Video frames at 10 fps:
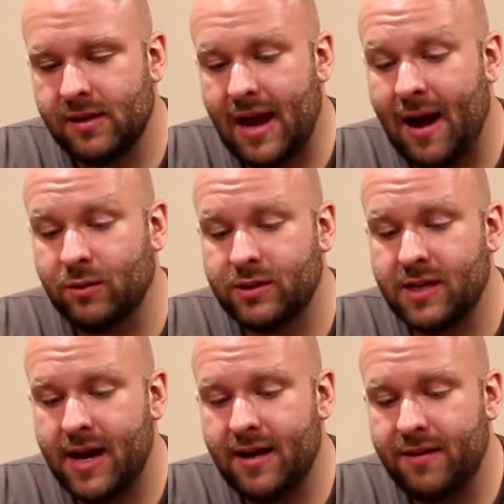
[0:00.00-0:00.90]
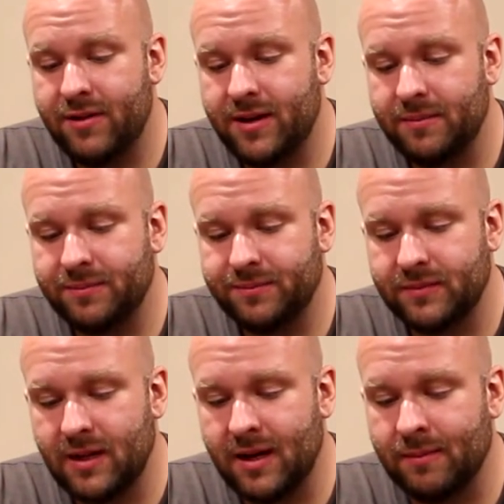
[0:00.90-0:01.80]
outside of it.
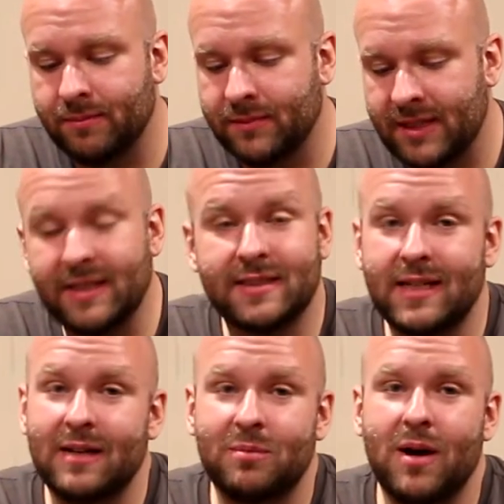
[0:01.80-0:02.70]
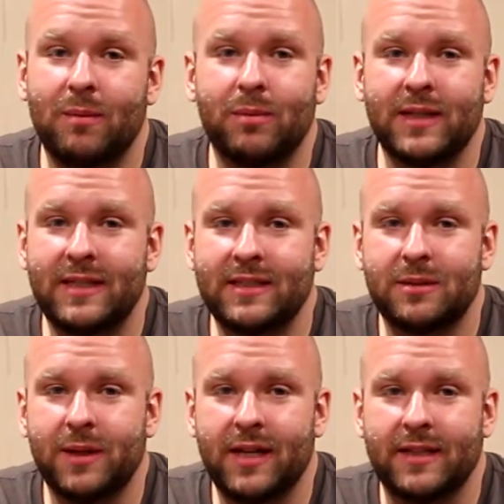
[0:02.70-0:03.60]
The inside probably needs to
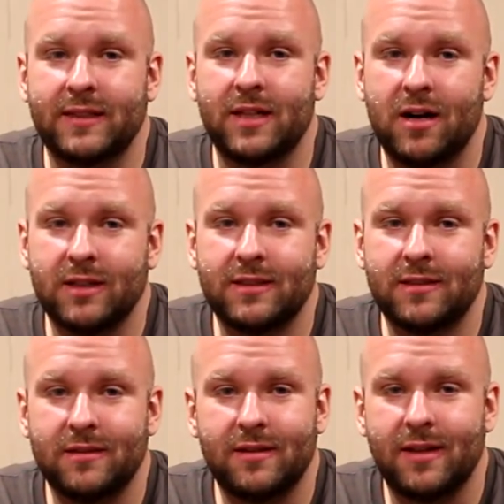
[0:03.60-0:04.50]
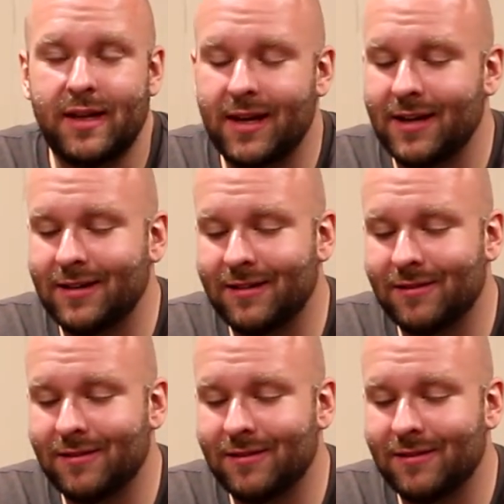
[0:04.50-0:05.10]
be like dunked in